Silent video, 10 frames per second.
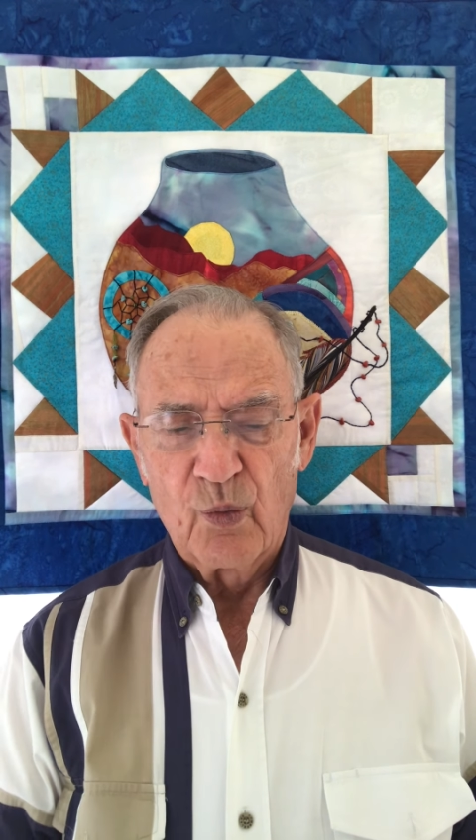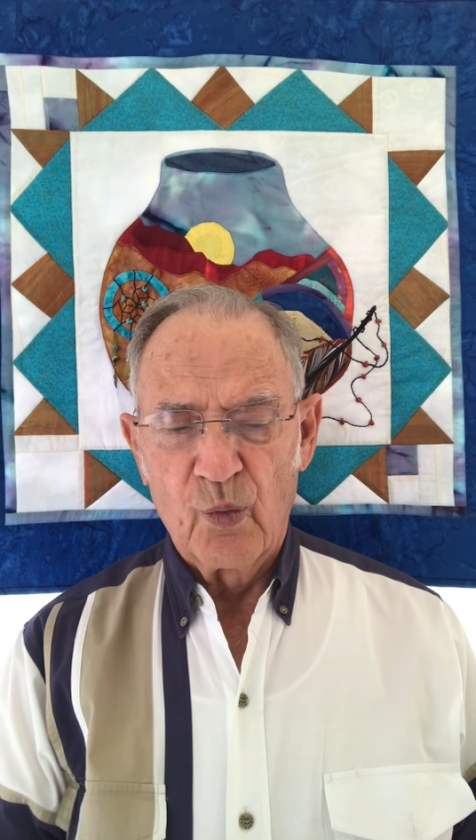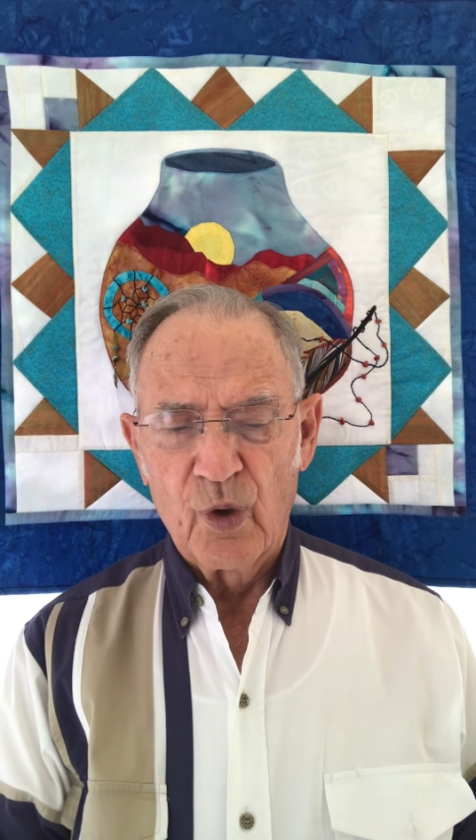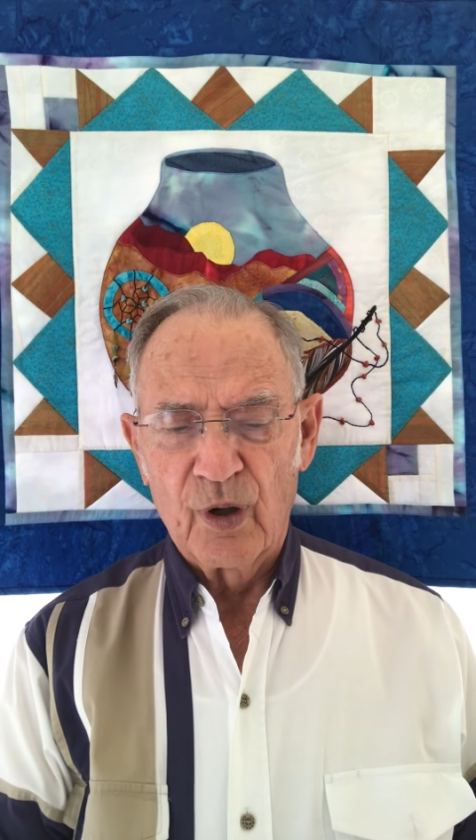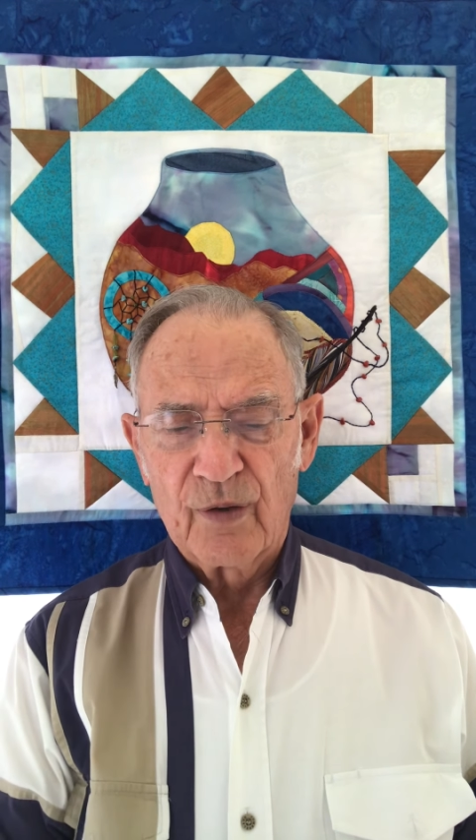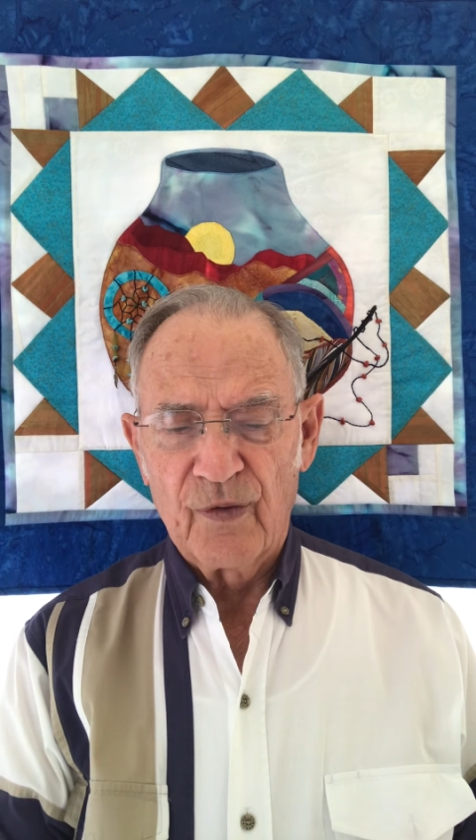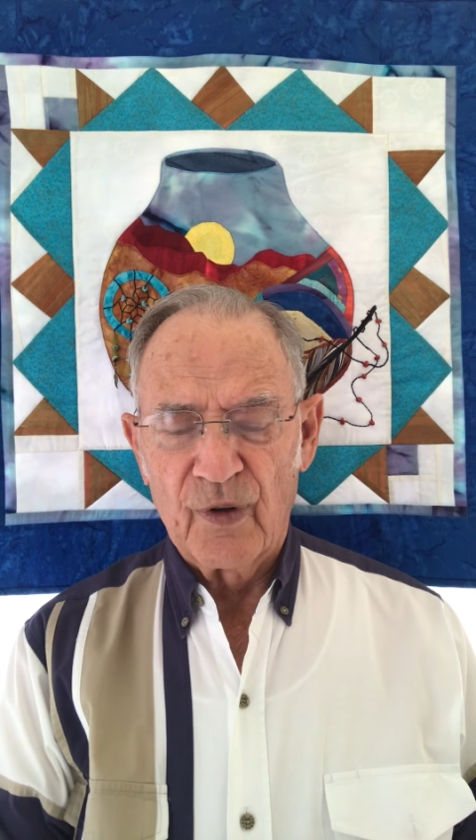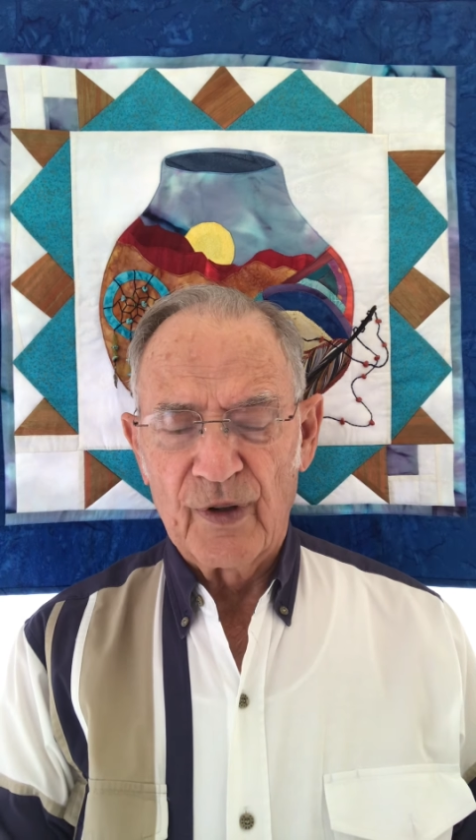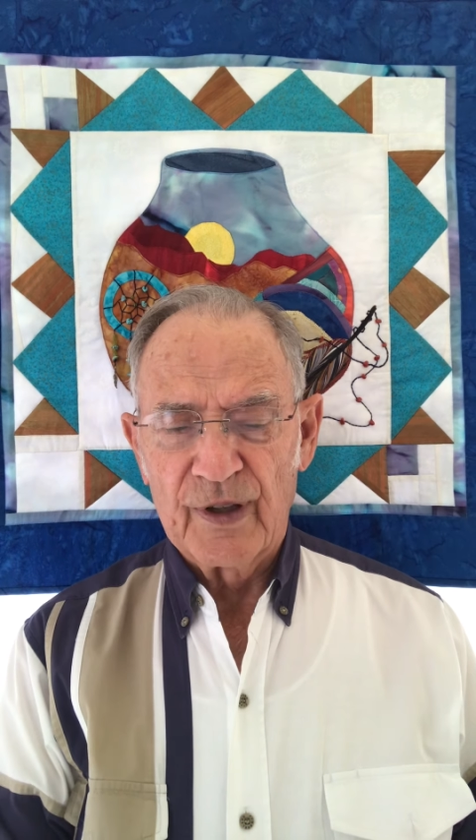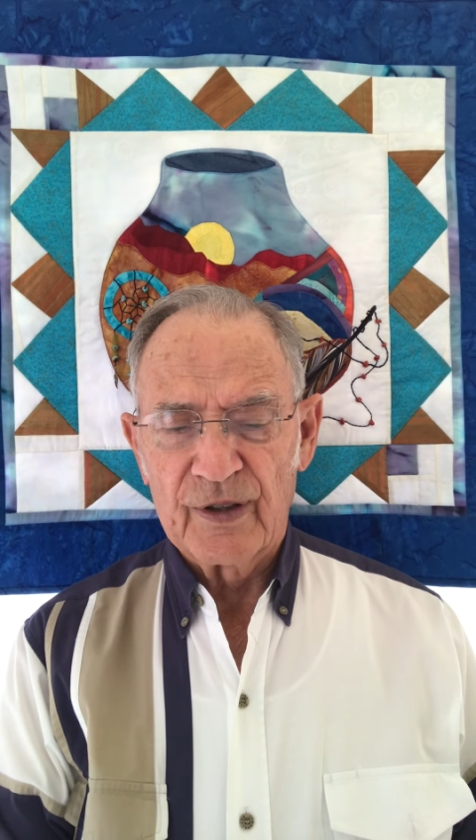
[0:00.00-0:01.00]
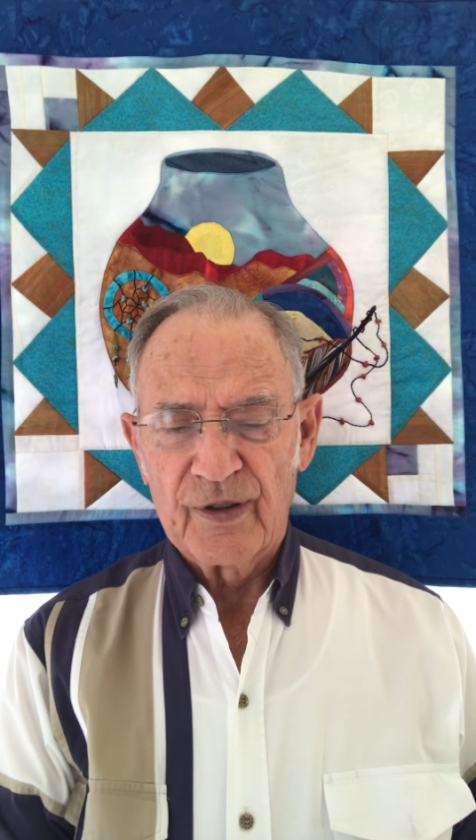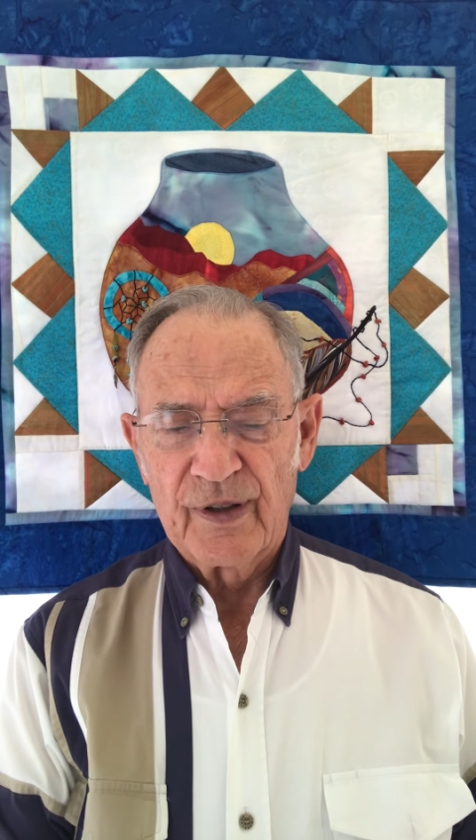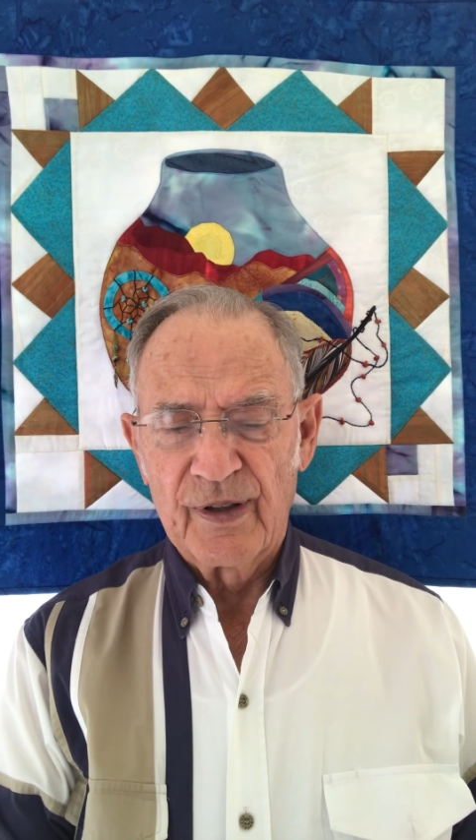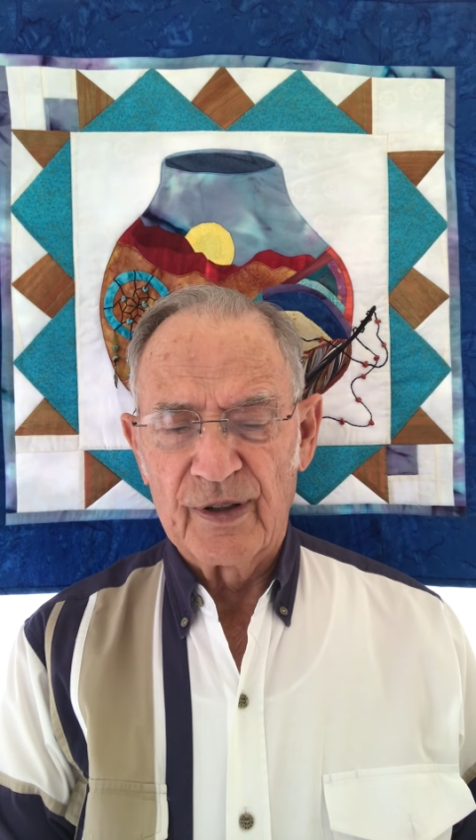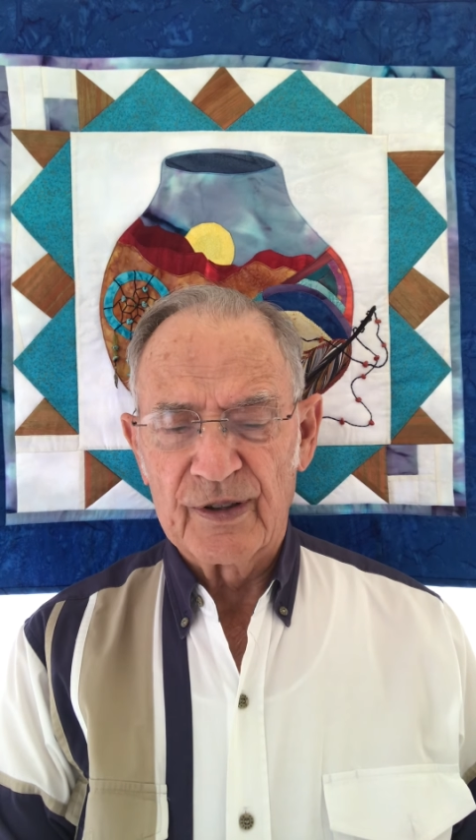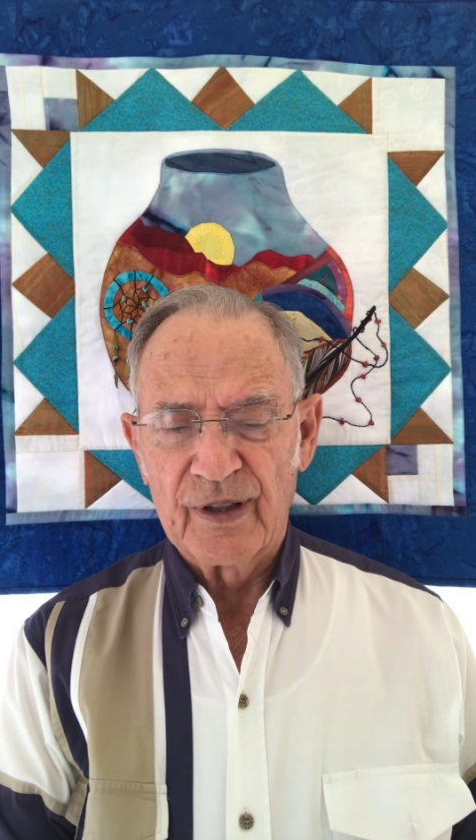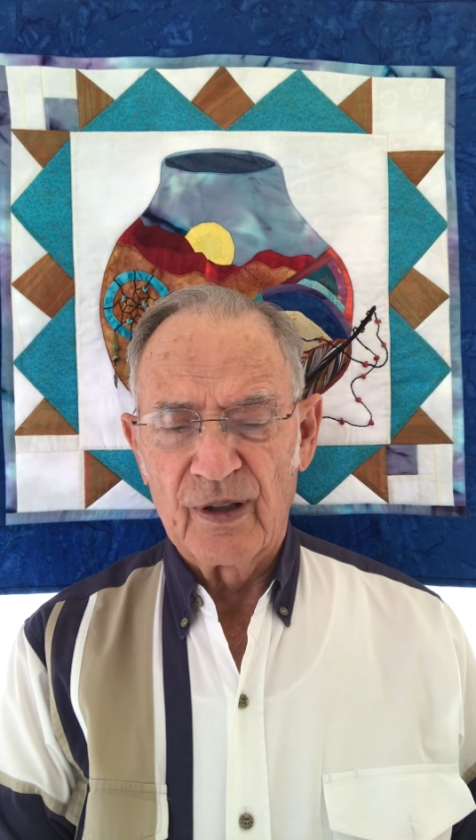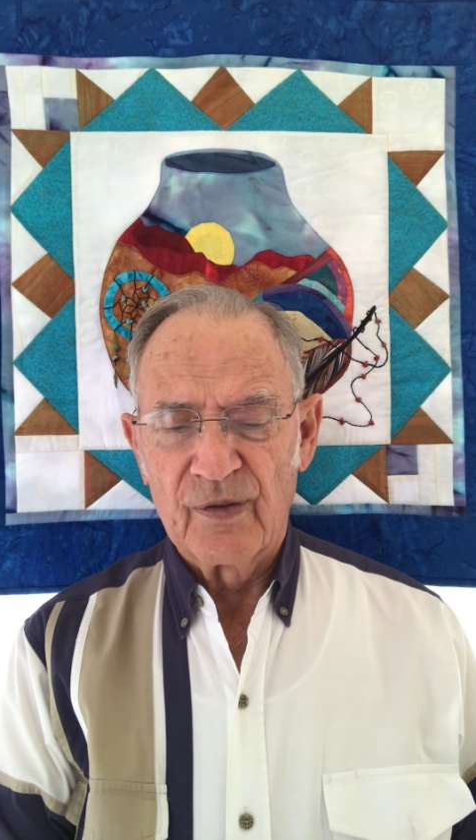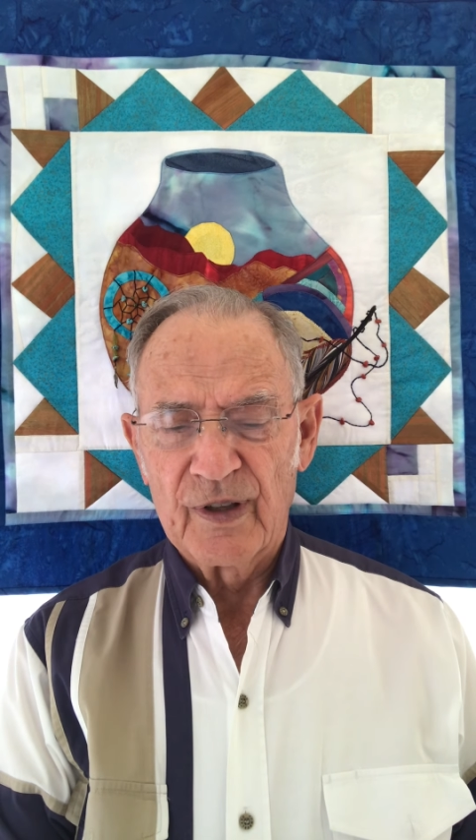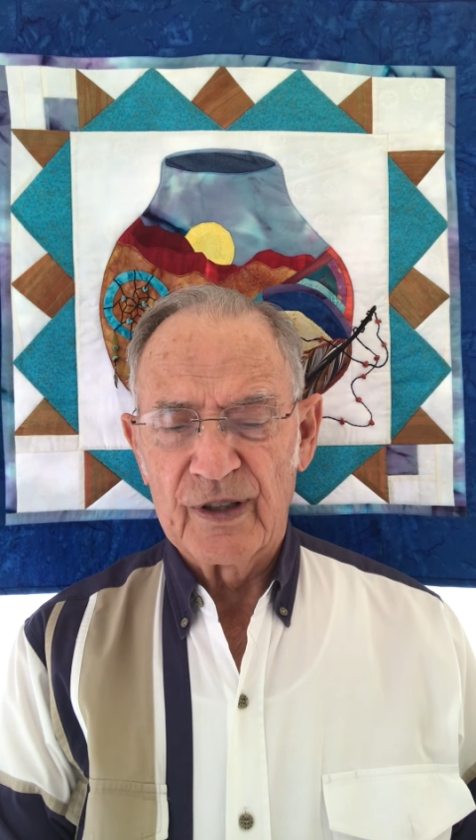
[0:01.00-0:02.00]
work for their
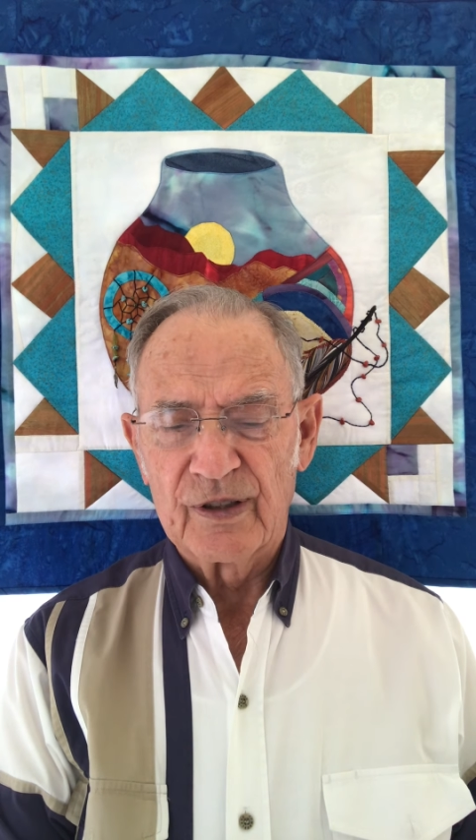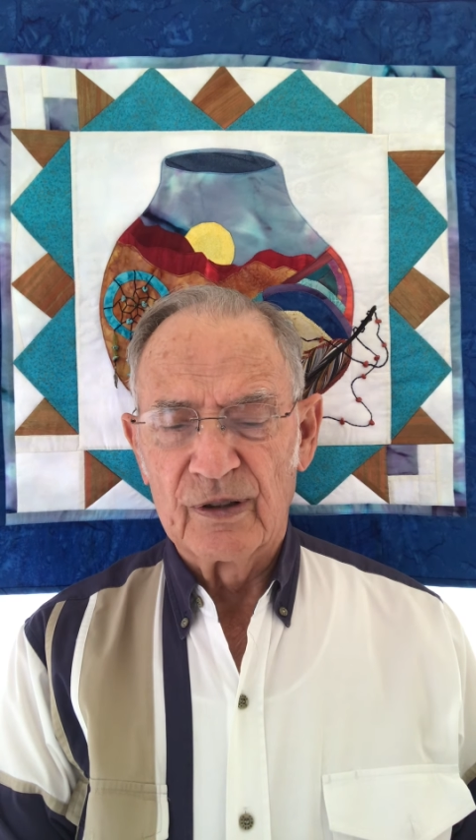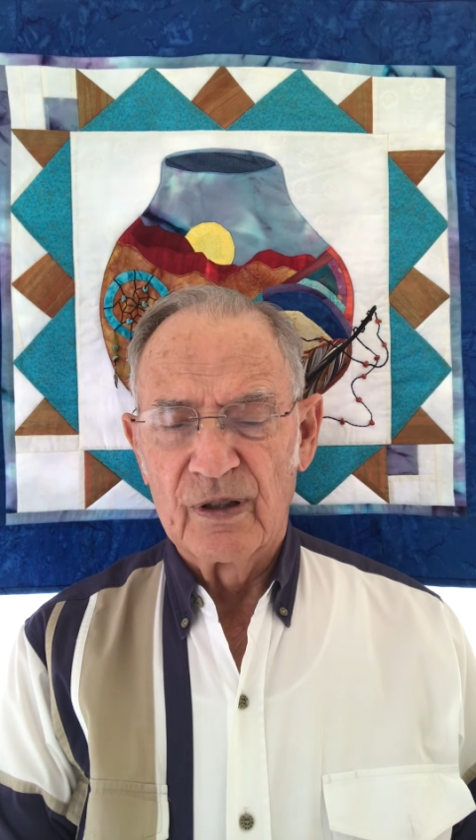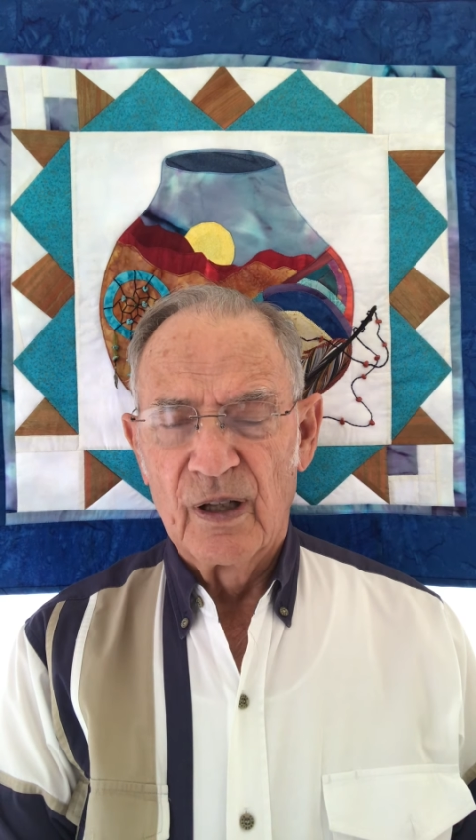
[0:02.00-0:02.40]
salvation,